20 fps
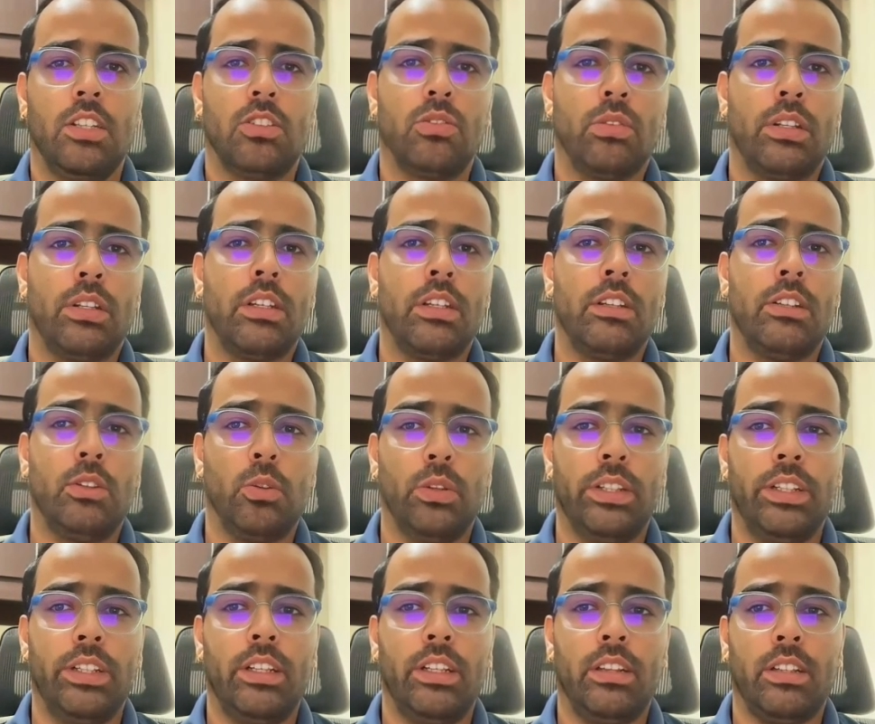So I can go
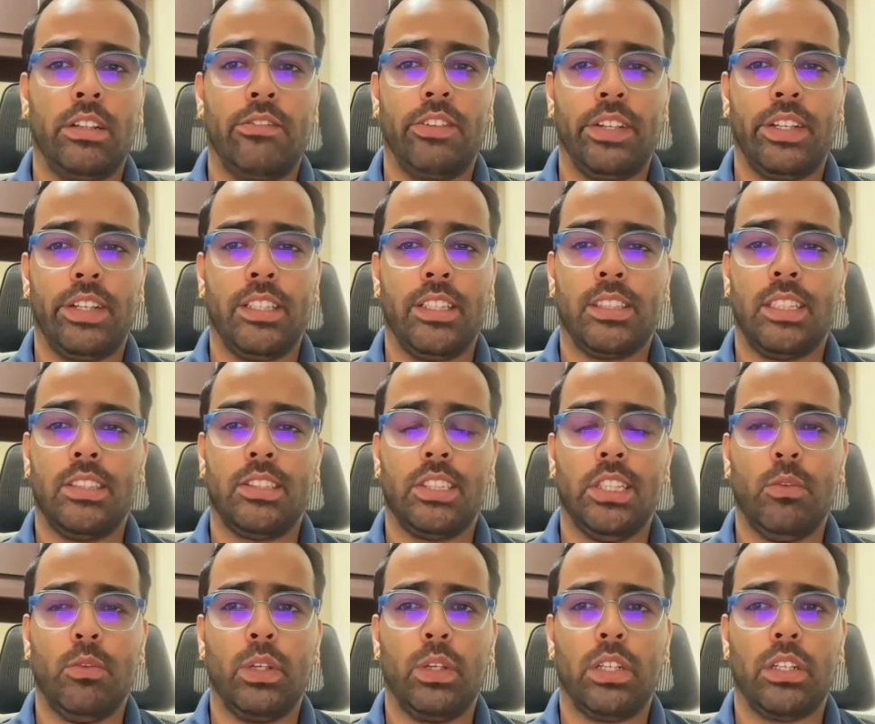in health and fitness and
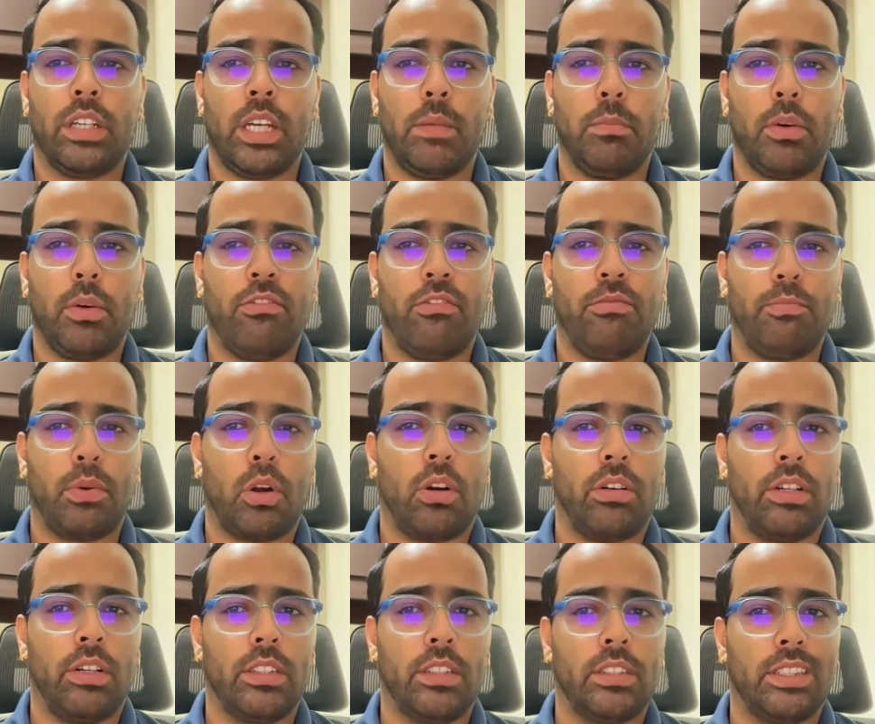see what type of
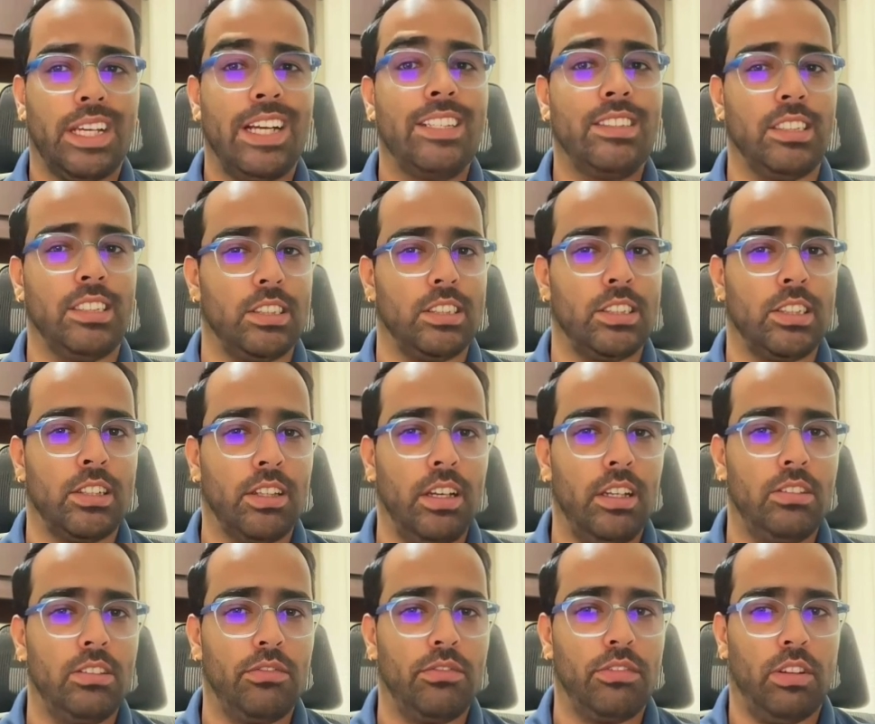products exist
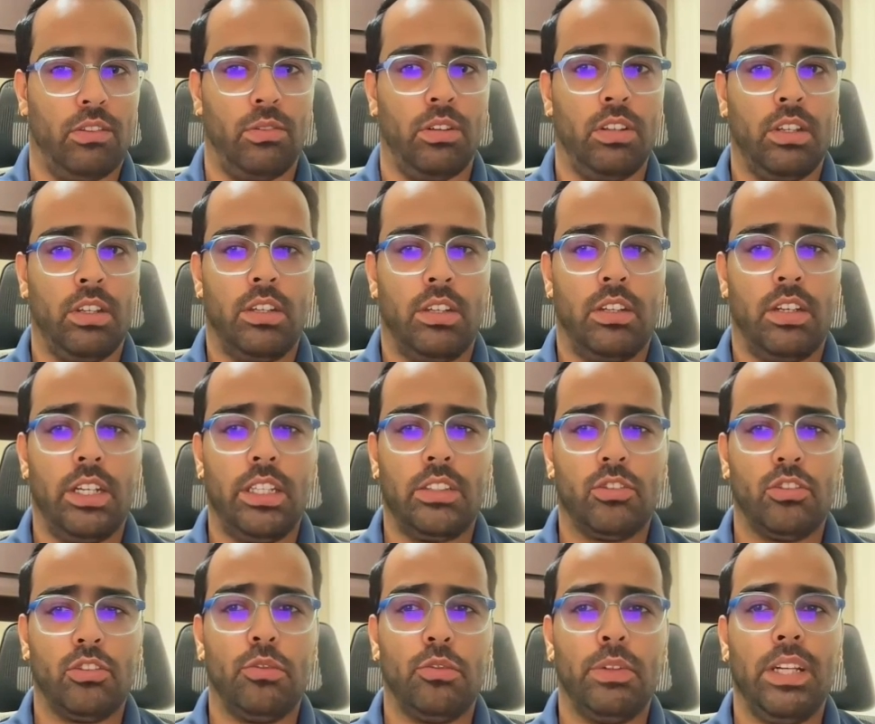as of now, right?
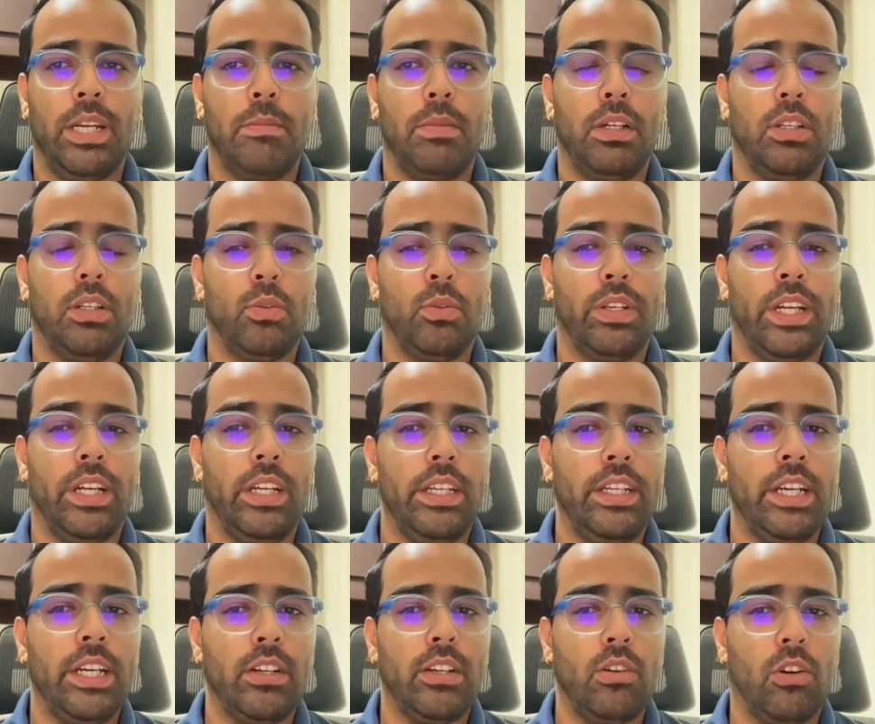So you will able to really
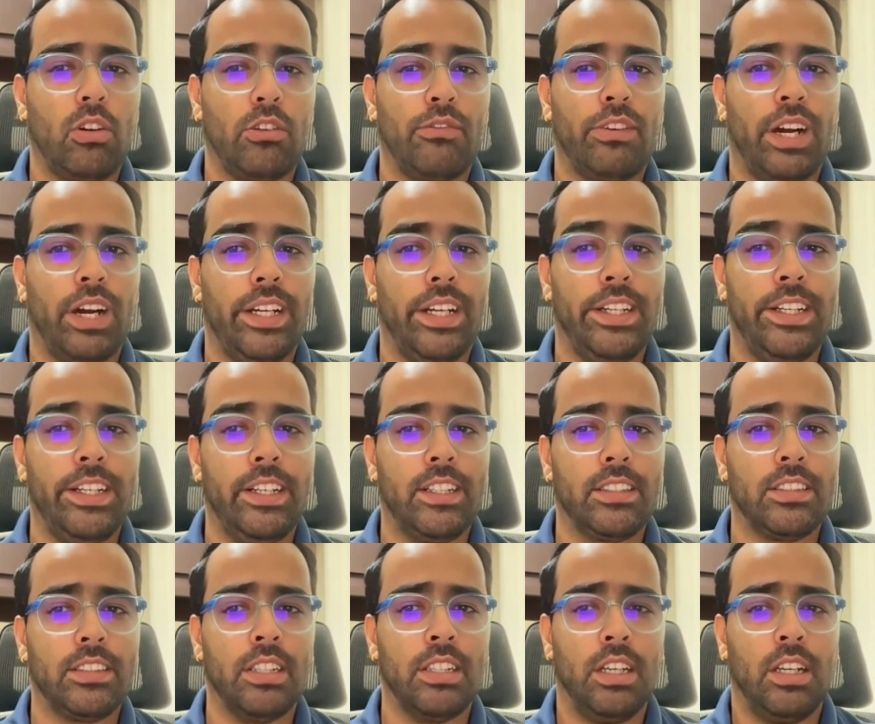get a lot of
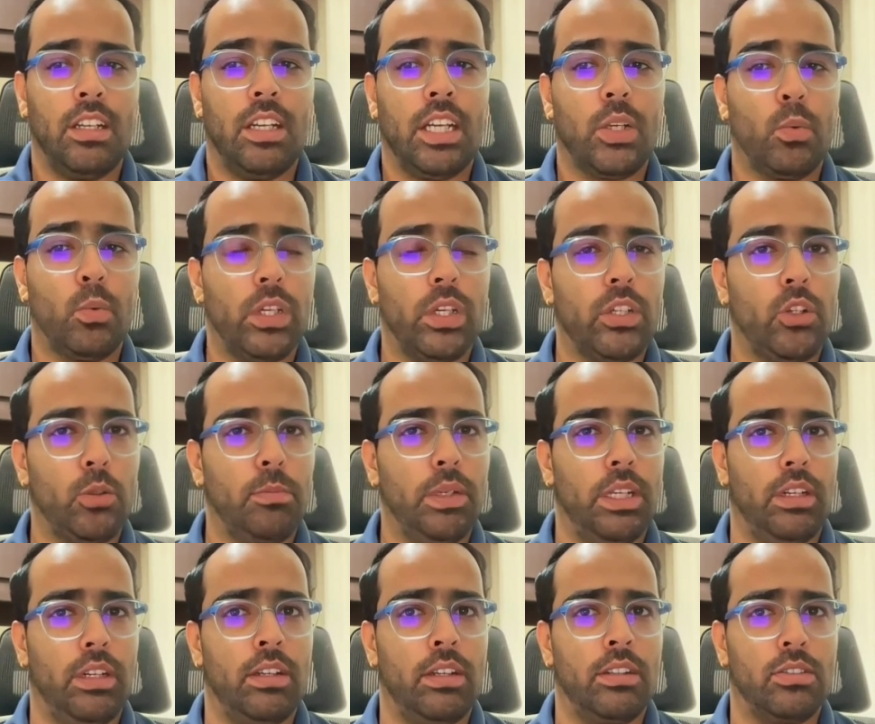ideas like what to
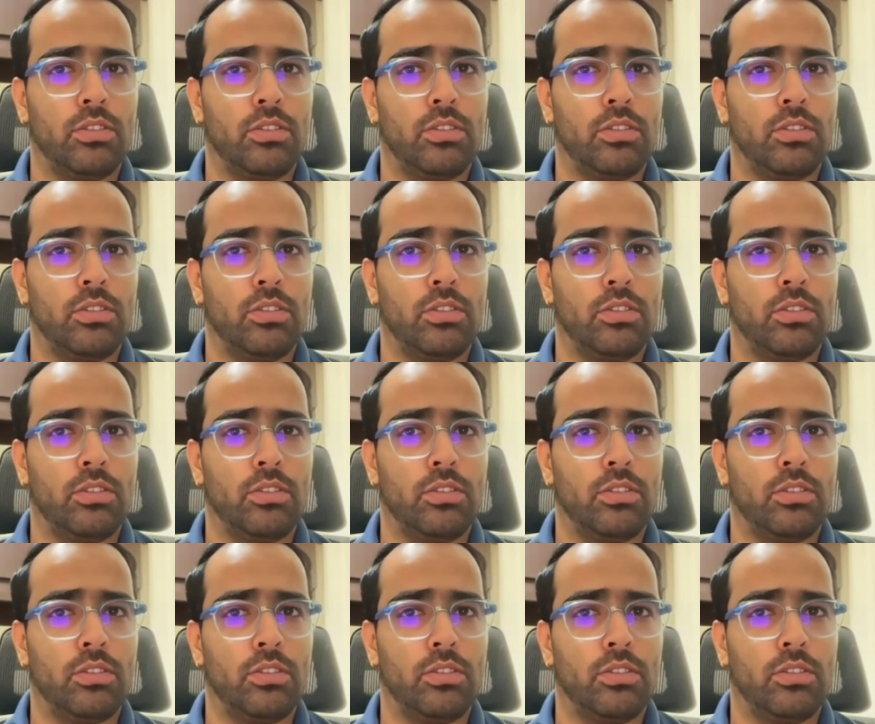build.